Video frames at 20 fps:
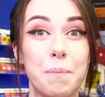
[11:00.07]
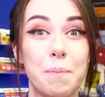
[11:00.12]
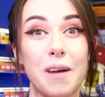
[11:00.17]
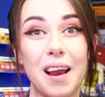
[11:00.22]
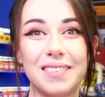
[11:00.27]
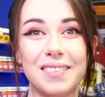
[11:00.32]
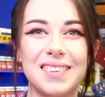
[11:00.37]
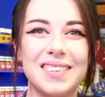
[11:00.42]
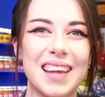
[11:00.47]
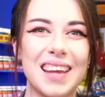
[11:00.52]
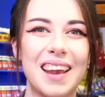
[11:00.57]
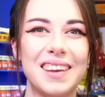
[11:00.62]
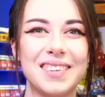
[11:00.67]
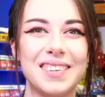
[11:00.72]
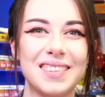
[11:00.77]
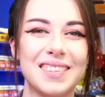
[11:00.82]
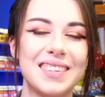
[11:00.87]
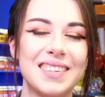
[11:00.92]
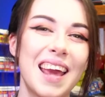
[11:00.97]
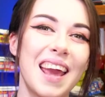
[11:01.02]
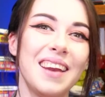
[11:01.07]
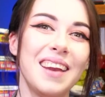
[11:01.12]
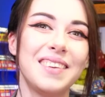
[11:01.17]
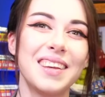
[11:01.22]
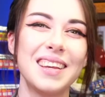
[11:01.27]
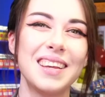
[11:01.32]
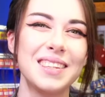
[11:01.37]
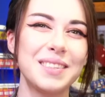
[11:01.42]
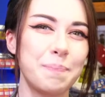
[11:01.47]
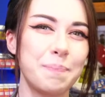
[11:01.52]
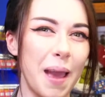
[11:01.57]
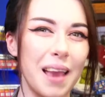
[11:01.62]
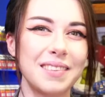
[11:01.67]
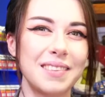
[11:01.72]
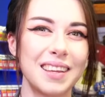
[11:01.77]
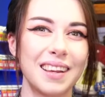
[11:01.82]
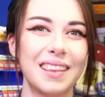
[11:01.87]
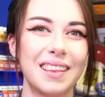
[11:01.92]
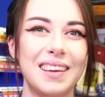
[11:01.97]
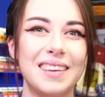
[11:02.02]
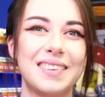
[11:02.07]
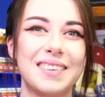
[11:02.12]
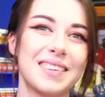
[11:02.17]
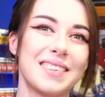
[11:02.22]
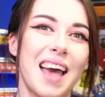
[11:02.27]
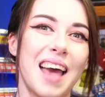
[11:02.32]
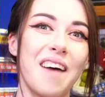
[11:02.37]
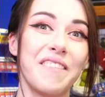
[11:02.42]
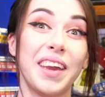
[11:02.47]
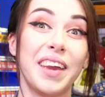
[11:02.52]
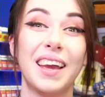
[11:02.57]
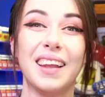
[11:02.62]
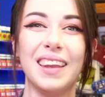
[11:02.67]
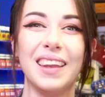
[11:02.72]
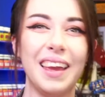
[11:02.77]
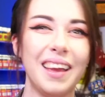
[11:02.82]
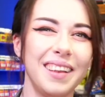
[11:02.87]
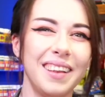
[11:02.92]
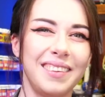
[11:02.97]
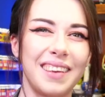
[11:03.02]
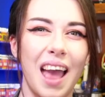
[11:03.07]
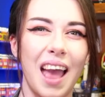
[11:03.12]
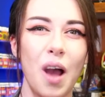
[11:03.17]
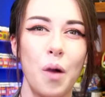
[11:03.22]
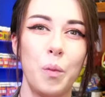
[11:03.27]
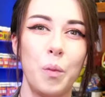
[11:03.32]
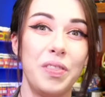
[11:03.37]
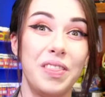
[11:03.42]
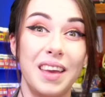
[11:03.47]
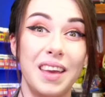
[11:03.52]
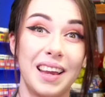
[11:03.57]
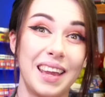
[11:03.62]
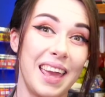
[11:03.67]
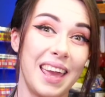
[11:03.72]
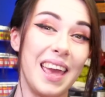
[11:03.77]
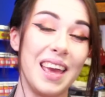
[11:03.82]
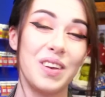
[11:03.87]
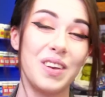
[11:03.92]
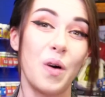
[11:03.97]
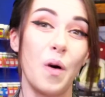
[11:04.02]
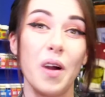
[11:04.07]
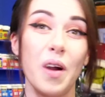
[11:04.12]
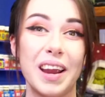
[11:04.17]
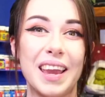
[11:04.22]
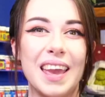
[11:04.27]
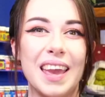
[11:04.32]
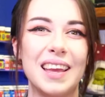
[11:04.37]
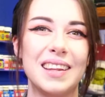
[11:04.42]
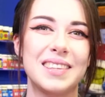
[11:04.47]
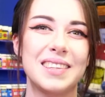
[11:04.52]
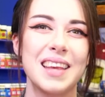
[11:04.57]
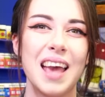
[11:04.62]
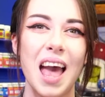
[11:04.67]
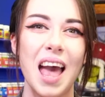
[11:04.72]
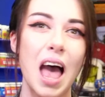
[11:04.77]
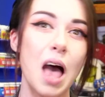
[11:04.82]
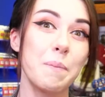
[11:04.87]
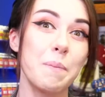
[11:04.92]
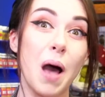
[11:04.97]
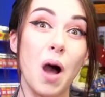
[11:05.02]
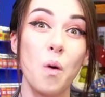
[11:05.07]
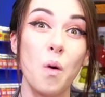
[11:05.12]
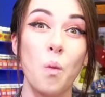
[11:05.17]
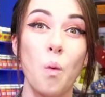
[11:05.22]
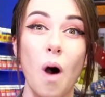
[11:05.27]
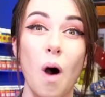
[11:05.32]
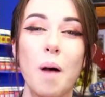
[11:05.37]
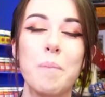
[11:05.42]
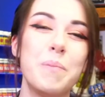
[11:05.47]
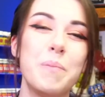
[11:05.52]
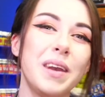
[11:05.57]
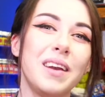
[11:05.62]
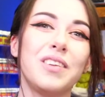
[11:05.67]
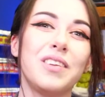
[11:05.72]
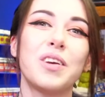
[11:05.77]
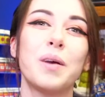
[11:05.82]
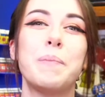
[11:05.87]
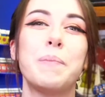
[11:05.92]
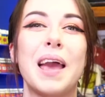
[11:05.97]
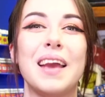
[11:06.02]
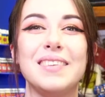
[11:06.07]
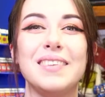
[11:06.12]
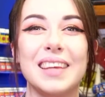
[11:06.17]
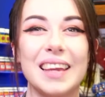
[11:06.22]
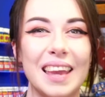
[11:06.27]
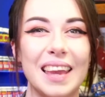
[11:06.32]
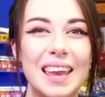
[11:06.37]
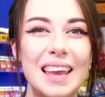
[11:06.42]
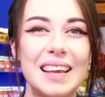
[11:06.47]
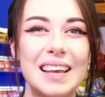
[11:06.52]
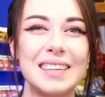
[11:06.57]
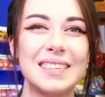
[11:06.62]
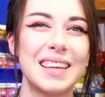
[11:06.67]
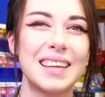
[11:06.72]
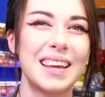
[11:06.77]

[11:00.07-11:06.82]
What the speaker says: presentation stage is basically just having a little chat with the kid or kids about what miniature painting is